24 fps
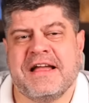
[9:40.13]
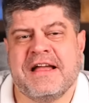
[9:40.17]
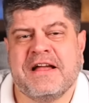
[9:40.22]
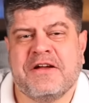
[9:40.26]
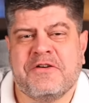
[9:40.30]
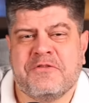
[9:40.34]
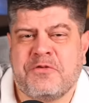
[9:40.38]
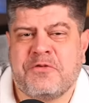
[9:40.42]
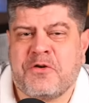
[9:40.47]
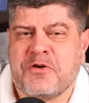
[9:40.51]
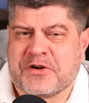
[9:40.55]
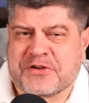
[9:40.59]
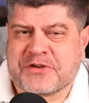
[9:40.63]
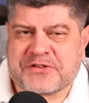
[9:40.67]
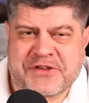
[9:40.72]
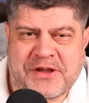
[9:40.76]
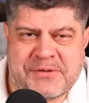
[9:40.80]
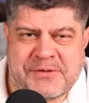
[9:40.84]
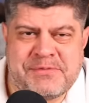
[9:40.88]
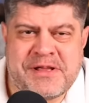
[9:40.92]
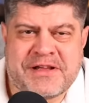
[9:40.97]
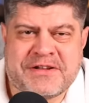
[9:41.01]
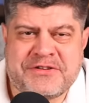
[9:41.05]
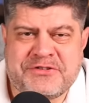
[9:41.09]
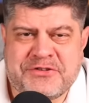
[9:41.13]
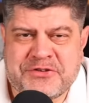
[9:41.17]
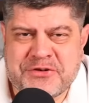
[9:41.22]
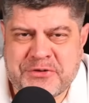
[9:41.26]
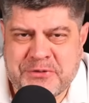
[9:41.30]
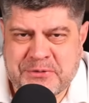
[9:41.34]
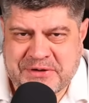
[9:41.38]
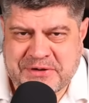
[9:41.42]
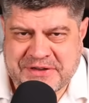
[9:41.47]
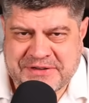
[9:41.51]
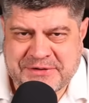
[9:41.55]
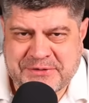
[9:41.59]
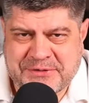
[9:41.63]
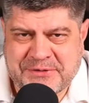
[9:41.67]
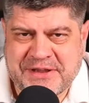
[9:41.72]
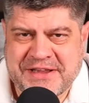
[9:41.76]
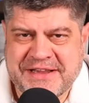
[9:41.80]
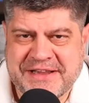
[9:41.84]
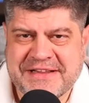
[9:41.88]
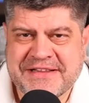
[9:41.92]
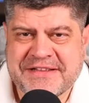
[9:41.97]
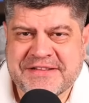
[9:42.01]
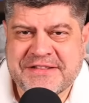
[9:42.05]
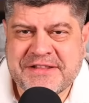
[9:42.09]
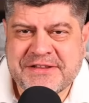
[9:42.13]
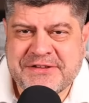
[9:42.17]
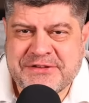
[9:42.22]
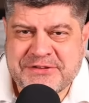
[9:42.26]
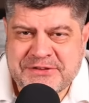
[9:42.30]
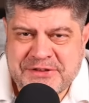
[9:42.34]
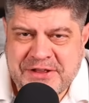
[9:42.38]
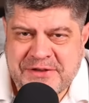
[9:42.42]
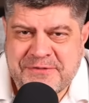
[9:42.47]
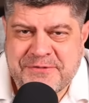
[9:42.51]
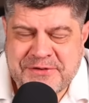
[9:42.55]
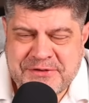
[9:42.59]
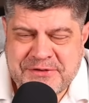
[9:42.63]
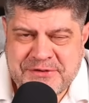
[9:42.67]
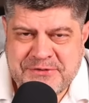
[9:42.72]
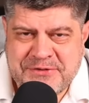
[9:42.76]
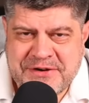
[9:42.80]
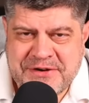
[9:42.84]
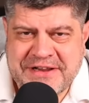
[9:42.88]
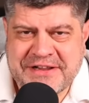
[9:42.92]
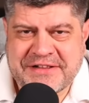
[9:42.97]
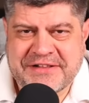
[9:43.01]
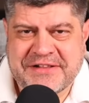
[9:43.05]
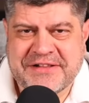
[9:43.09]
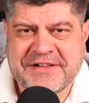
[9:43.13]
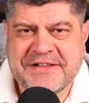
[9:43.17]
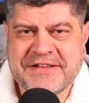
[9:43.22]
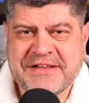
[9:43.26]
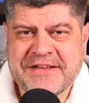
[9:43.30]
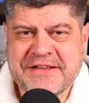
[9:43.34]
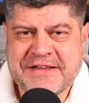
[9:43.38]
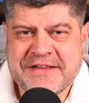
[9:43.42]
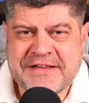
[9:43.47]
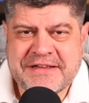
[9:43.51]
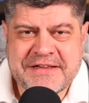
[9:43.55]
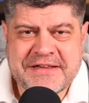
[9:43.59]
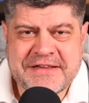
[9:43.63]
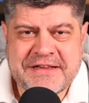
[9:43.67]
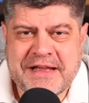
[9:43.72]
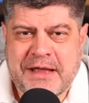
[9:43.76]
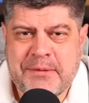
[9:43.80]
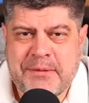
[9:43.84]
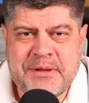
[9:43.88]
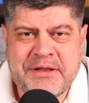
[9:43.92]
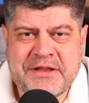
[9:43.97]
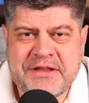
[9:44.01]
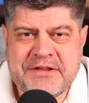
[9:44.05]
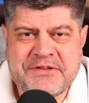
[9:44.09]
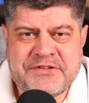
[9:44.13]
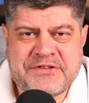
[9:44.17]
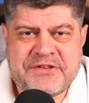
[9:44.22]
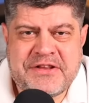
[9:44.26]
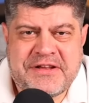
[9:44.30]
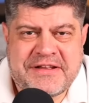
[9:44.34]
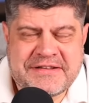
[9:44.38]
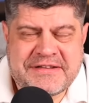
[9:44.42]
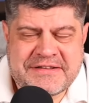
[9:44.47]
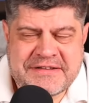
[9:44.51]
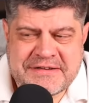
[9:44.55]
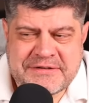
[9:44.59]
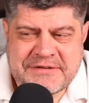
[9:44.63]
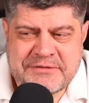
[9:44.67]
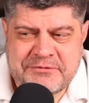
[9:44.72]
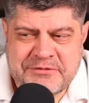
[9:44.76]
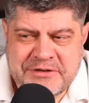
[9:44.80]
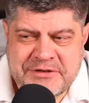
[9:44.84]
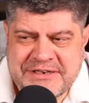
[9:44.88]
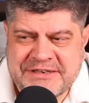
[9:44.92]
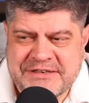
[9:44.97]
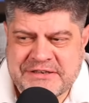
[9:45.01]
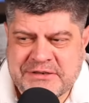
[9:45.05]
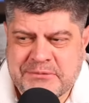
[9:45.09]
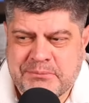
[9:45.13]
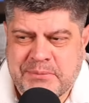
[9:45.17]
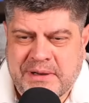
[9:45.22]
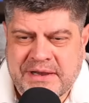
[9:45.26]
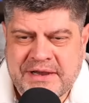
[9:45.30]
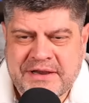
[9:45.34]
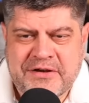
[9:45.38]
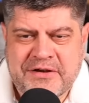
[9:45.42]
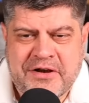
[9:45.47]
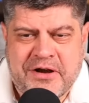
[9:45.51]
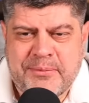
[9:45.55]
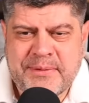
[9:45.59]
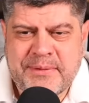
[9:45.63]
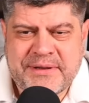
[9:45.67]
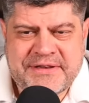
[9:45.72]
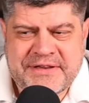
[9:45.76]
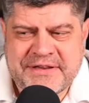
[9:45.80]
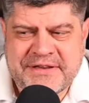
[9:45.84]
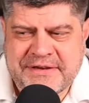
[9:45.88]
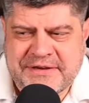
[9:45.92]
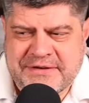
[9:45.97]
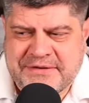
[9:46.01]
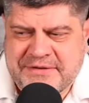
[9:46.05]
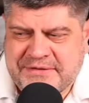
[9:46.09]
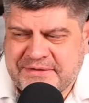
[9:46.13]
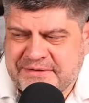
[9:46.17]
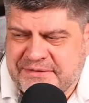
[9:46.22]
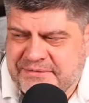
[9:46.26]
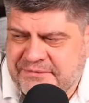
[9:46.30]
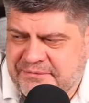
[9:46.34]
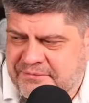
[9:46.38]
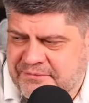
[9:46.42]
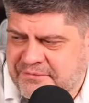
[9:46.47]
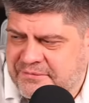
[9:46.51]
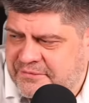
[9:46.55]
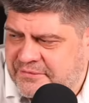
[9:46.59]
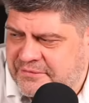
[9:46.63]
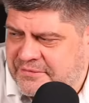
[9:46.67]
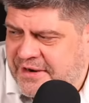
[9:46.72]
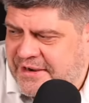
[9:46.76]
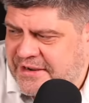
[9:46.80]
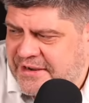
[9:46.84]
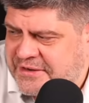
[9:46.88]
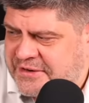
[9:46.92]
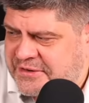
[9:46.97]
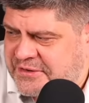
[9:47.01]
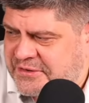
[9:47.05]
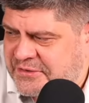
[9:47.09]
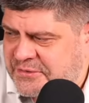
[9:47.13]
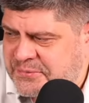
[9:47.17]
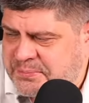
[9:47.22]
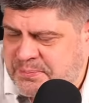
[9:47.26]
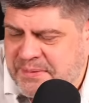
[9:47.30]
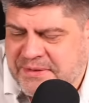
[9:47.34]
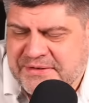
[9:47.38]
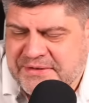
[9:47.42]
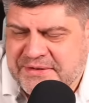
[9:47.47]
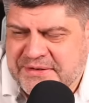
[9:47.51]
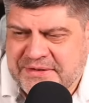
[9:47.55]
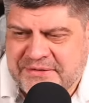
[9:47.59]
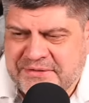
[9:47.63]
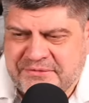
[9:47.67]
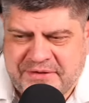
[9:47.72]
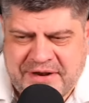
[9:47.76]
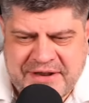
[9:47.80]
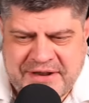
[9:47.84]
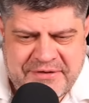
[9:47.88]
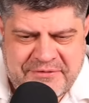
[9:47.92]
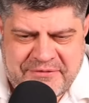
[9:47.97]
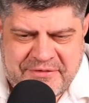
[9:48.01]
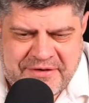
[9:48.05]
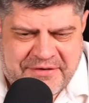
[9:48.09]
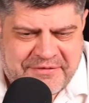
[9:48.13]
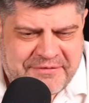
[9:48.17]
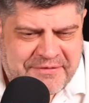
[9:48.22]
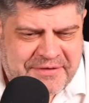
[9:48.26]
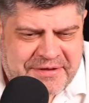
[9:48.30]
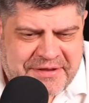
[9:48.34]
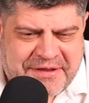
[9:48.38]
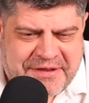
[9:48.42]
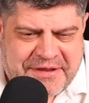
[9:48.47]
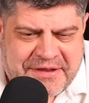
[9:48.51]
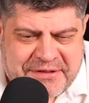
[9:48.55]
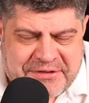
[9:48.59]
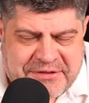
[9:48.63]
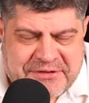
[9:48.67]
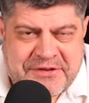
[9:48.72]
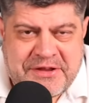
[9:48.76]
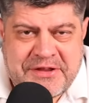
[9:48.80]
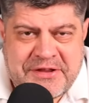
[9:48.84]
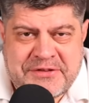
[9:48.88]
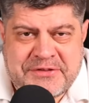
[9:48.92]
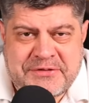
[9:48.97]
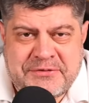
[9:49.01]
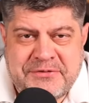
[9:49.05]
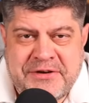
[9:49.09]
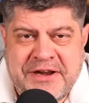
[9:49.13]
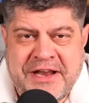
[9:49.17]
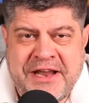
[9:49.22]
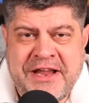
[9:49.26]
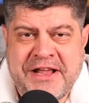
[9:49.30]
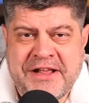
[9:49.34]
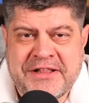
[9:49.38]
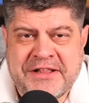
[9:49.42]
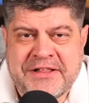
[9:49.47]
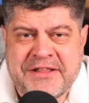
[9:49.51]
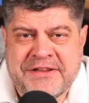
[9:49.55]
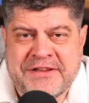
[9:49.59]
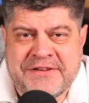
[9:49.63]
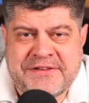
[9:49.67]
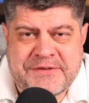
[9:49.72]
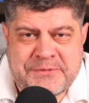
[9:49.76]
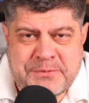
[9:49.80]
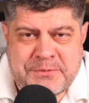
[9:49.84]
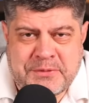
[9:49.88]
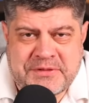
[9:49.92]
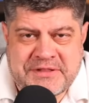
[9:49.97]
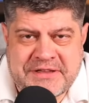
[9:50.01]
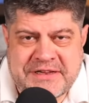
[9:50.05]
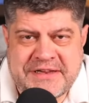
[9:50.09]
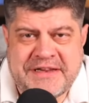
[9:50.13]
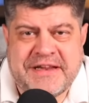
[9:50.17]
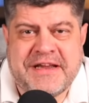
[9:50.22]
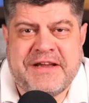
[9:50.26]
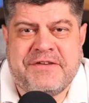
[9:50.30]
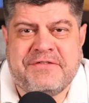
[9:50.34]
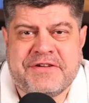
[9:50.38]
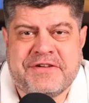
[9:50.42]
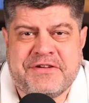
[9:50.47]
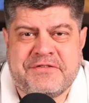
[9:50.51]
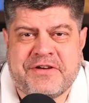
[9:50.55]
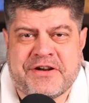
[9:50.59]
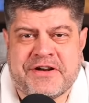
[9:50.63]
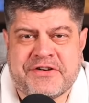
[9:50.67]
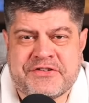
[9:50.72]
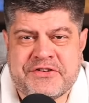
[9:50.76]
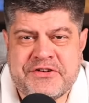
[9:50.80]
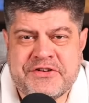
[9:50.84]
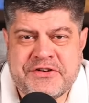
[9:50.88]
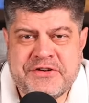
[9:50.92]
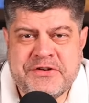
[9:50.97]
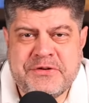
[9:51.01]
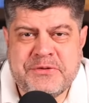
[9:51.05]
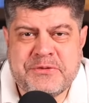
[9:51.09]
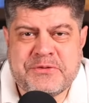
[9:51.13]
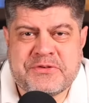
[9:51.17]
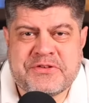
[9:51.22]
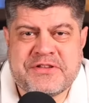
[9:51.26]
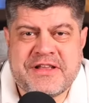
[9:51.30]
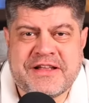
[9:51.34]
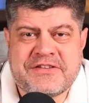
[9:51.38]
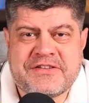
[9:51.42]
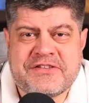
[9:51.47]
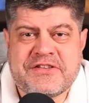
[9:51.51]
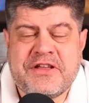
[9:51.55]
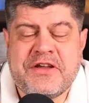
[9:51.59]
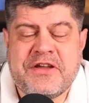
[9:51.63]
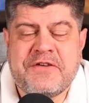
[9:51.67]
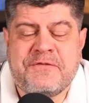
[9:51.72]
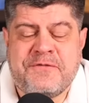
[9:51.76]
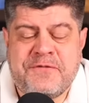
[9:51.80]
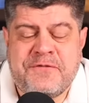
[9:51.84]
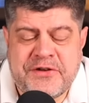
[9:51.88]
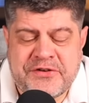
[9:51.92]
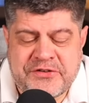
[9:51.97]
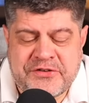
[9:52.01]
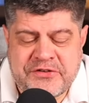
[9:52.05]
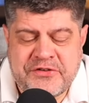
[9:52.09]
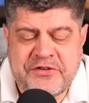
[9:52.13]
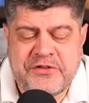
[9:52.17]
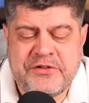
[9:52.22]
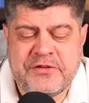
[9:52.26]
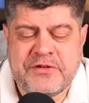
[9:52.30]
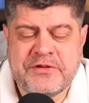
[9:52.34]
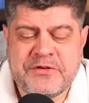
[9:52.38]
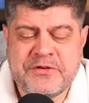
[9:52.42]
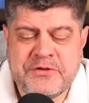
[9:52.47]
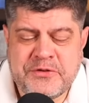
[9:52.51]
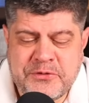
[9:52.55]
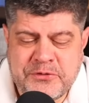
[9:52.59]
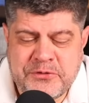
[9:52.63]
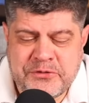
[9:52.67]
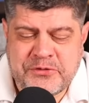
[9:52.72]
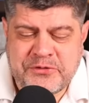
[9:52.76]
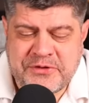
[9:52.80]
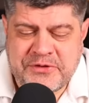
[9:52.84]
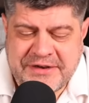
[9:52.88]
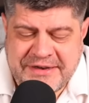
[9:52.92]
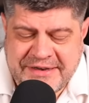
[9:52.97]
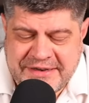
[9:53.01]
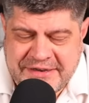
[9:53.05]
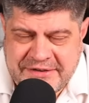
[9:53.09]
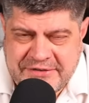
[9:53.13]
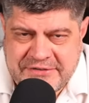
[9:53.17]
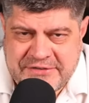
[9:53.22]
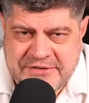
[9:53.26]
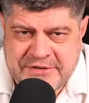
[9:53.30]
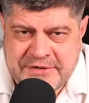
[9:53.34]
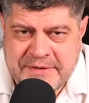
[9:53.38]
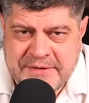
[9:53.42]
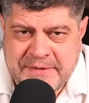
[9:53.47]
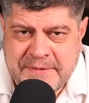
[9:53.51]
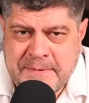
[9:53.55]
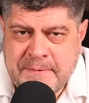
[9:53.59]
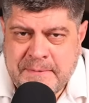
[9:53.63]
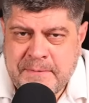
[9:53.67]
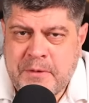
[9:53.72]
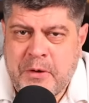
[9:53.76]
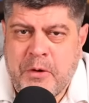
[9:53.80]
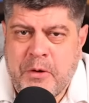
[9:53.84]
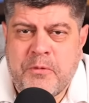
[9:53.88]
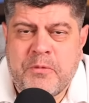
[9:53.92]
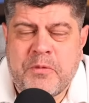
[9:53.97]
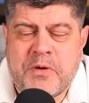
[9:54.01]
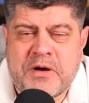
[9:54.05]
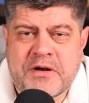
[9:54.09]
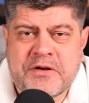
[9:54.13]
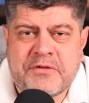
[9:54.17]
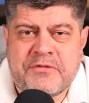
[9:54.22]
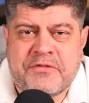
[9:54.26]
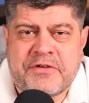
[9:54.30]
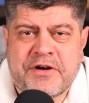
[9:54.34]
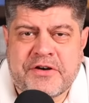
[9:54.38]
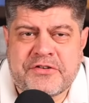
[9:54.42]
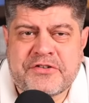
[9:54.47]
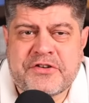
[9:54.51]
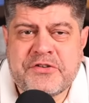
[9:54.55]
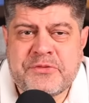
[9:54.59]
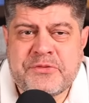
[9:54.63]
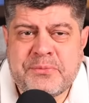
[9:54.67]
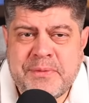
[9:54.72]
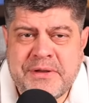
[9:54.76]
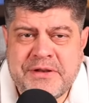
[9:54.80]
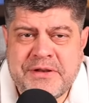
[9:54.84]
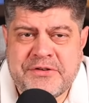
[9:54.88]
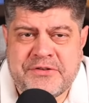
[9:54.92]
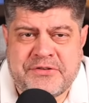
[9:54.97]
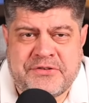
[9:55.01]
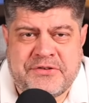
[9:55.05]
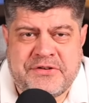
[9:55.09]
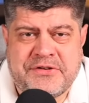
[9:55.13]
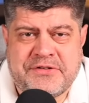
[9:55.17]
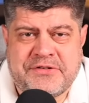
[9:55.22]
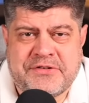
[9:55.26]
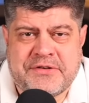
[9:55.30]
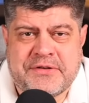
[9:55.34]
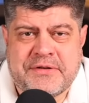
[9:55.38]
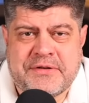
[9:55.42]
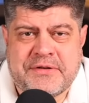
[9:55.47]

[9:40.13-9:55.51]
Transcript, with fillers: Folks, I'm not joking, okay? This stuff is real. I mean, it's not written by comedy writers, but it's real. This is what they have in Russian news. That's the official news release of one of Russia's ministries.